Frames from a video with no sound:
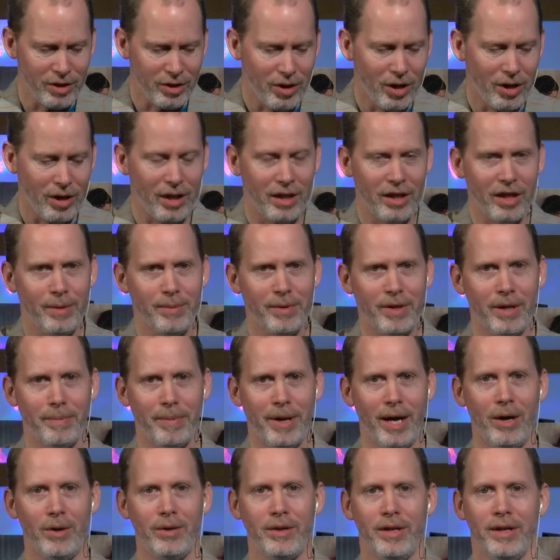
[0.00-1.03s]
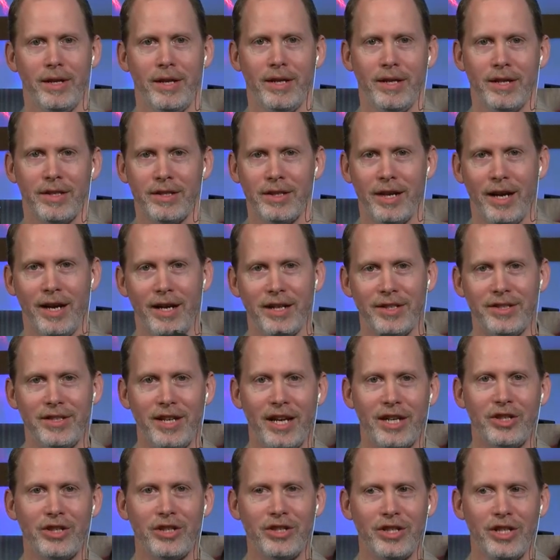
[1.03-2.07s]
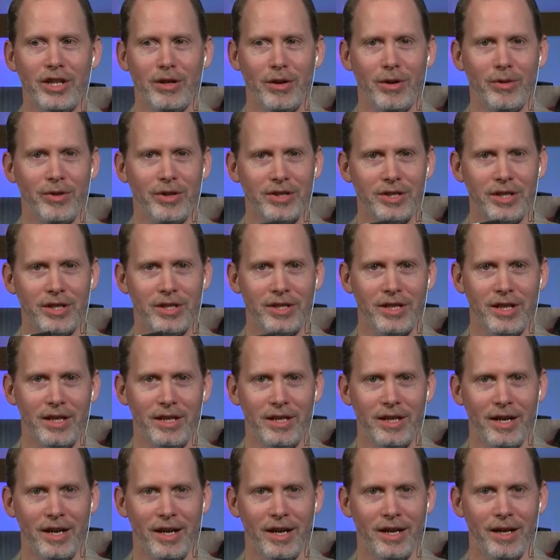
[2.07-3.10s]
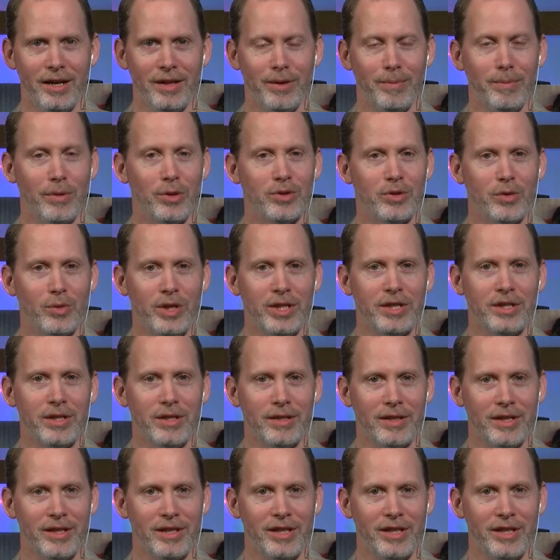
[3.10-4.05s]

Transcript: to talk a little bit about uh, Section Zero. This is the, uh, the most recent